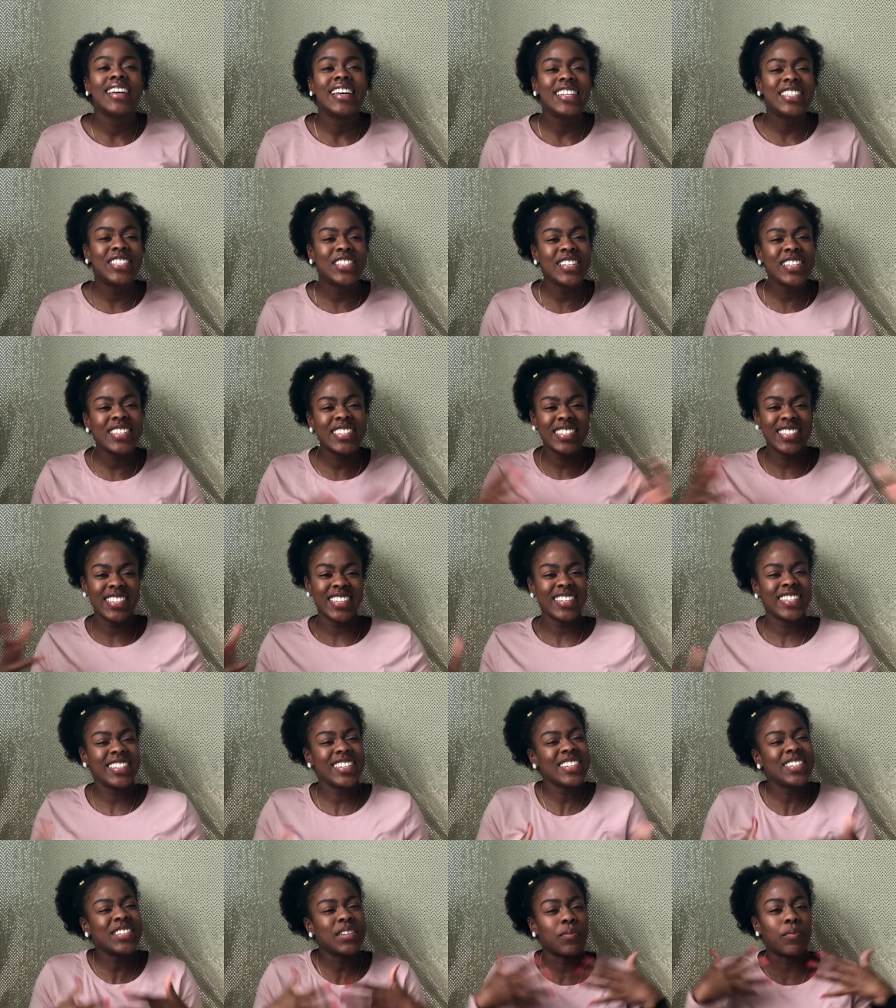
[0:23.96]
It's just
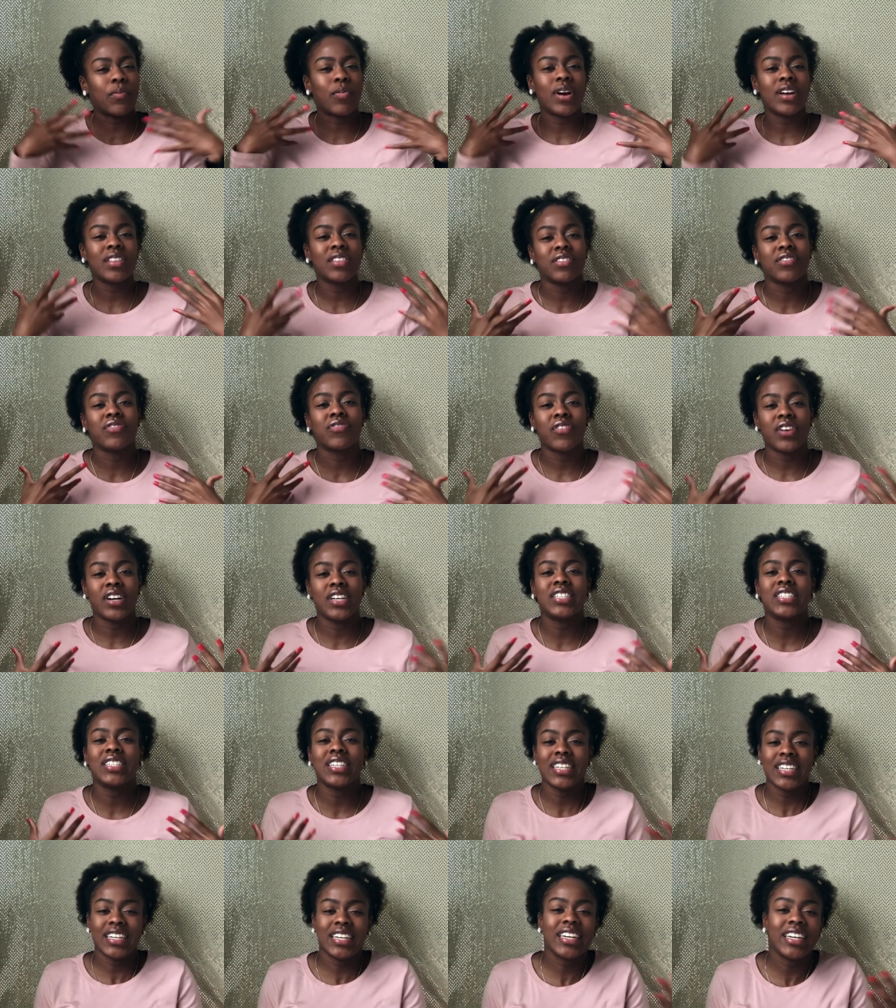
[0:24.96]
it's just a breath of
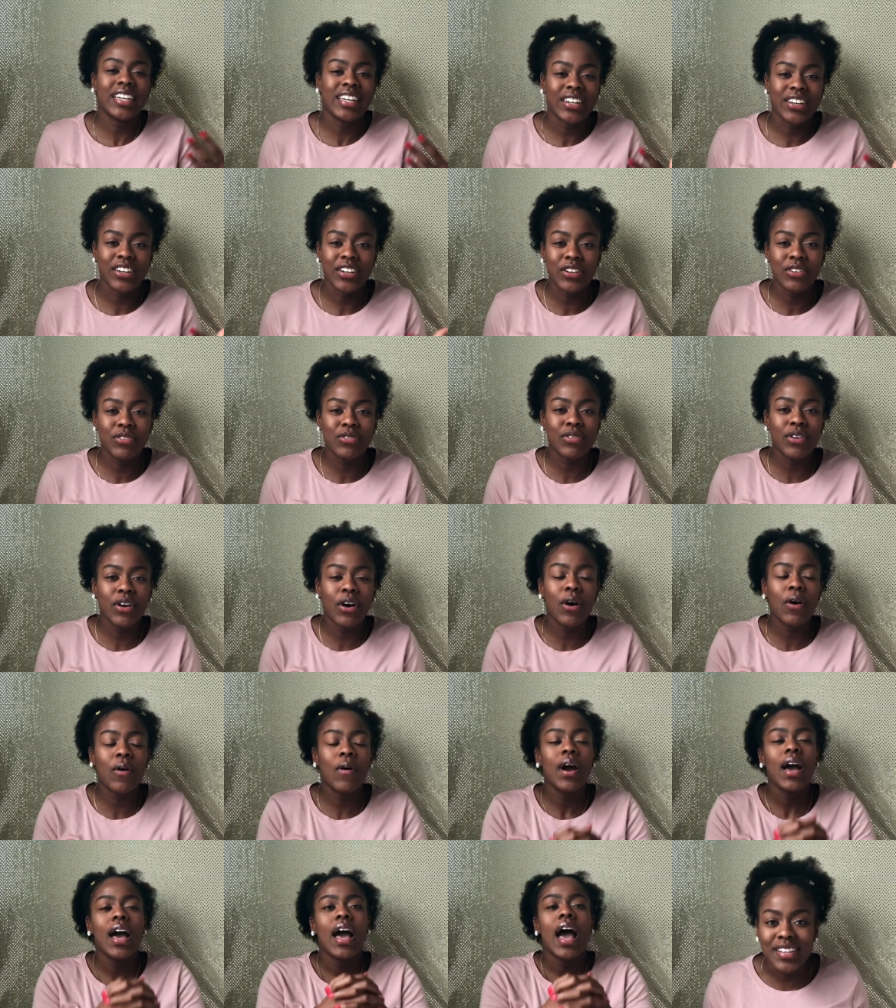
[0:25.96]
fresh air, you
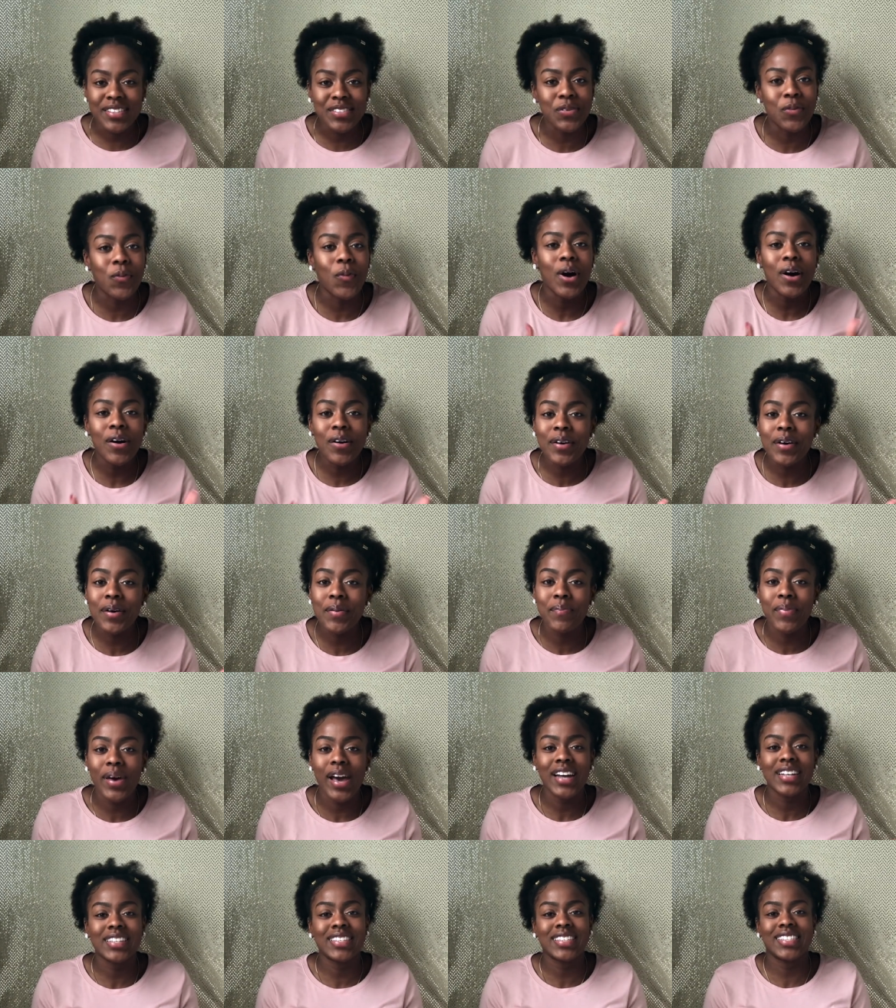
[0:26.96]
know? It's welcome
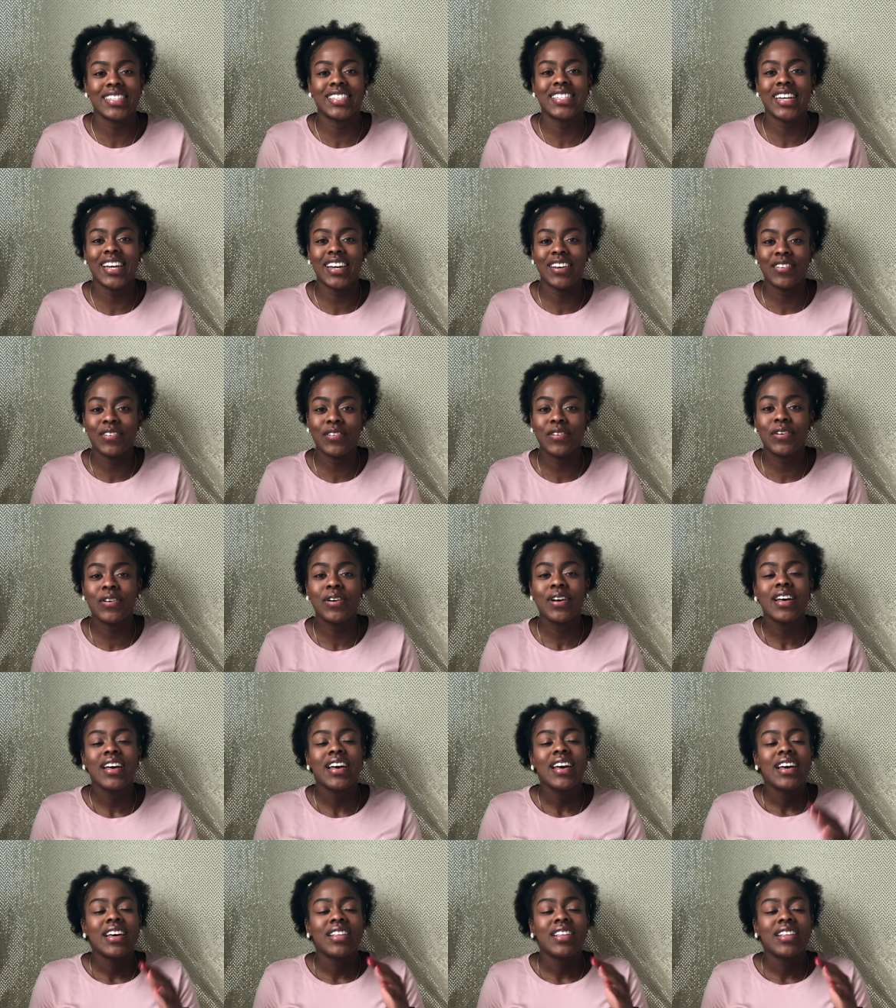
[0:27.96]
back to the channel.